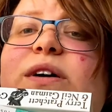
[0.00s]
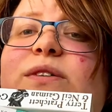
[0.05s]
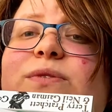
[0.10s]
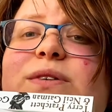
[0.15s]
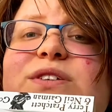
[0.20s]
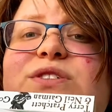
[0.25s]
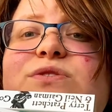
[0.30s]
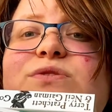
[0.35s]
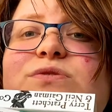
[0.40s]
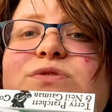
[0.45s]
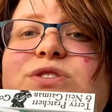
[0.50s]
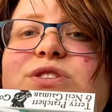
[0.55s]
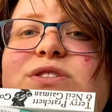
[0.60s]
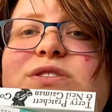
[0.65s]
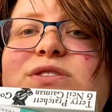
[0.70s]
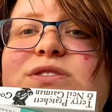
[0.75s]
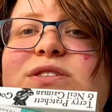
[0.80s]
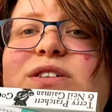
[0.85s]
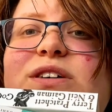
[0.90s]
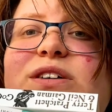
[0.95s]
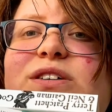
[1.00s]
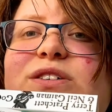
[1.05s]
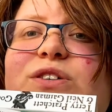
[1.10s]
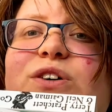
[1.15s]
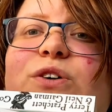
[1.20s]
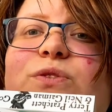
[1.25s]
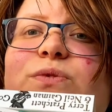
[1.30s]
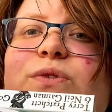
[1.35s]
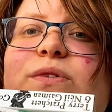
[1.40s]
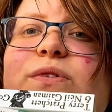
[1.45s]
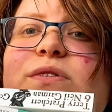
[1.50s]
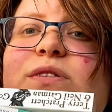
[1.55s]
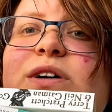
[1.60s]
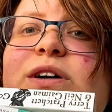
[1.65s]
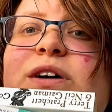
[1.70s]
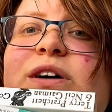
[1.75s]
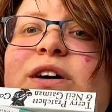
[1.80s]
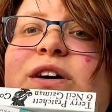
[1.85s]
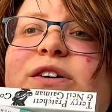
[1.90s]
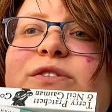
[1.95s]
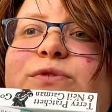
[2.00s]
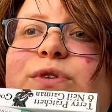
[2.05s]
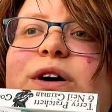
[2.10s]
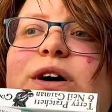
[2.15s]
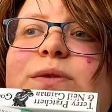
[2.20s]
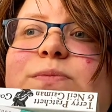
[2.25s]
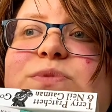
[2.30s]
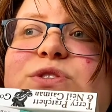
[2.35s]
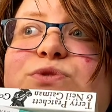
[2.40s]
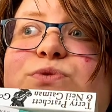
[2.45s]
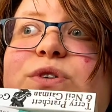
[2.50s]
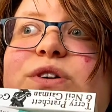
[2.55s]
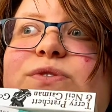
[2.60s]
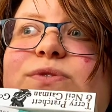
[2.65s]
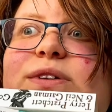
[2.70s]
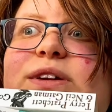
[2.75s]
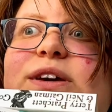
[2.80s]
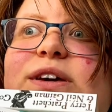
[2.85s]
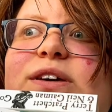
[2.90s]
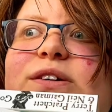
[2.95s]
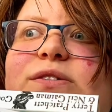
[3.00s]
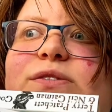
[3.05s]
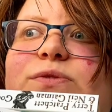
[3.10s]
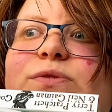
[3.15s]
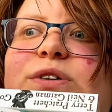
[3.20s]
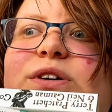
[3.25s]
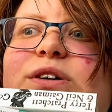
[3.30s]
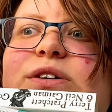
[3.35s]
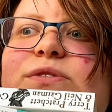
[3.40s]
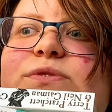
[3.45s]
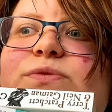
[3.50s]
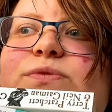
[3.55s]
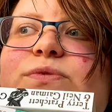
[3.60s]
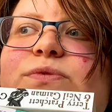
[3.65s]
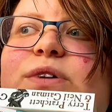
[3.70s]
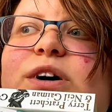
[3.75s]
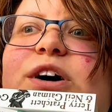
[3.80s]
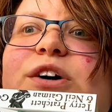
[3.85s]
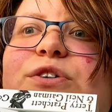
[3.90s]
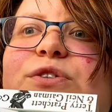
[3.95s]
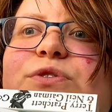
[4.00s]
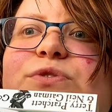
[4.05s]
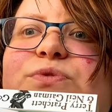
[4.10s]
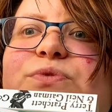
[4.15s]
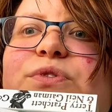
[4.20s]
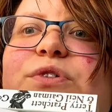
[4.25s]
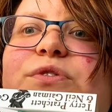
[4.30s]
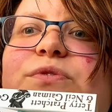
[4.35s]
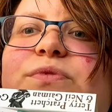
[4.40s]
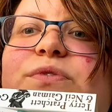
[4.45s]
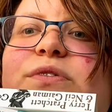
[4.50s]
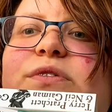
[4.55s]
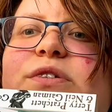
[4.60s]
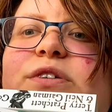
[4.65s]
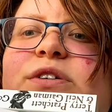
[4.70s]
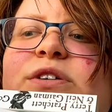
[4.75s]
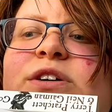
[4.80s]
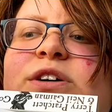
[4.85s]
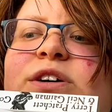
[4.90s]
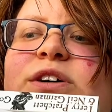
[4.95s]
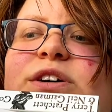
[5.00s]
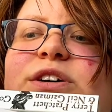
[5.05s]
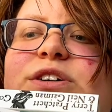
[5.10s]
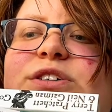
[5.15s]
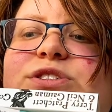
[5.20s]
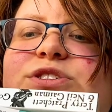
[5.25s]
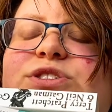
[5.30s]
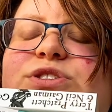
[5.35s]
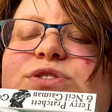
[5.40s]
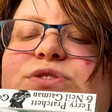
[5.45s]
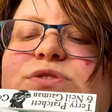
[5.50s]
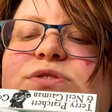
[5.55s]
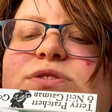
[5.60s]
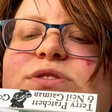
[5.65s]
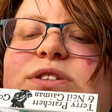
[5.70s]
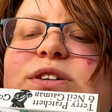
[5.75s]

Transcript: that you just get overwhelmed swiftly without further issues.